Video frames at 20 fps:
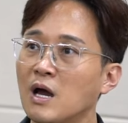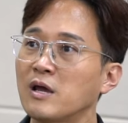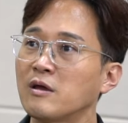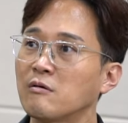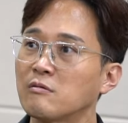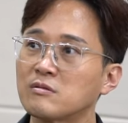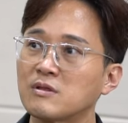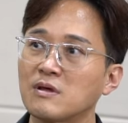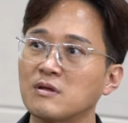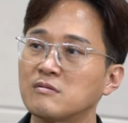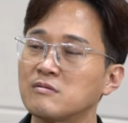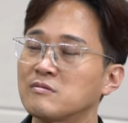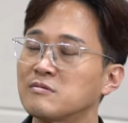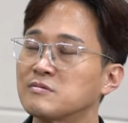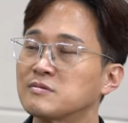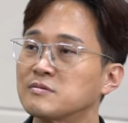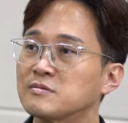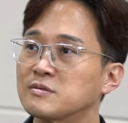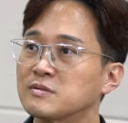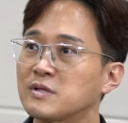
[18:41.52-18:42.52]

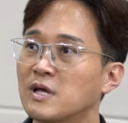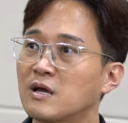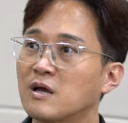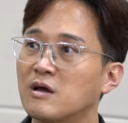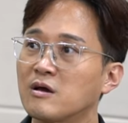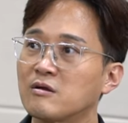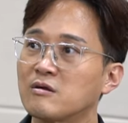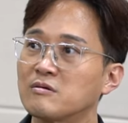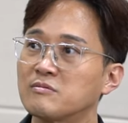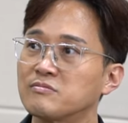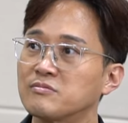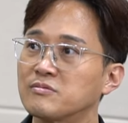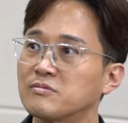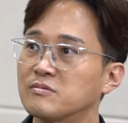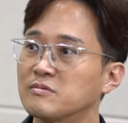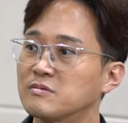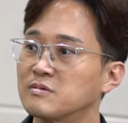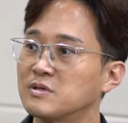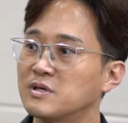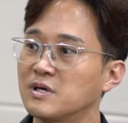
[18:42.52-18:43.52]
attend that kind
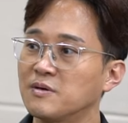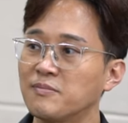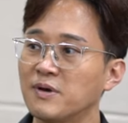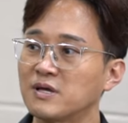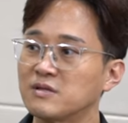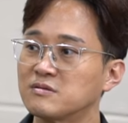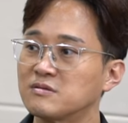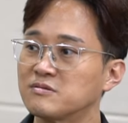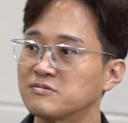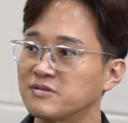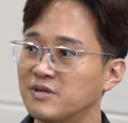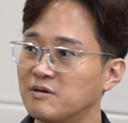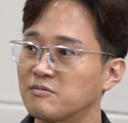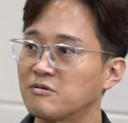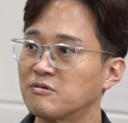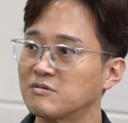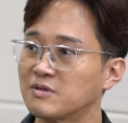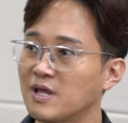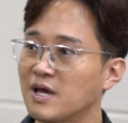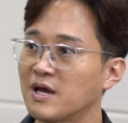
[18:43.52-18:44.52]
of events
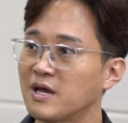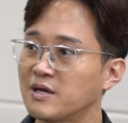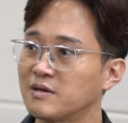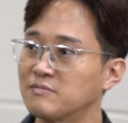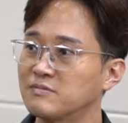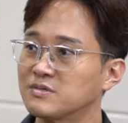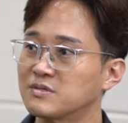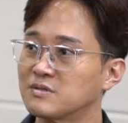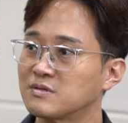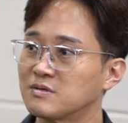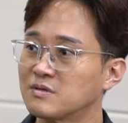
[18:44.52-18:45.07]
several times.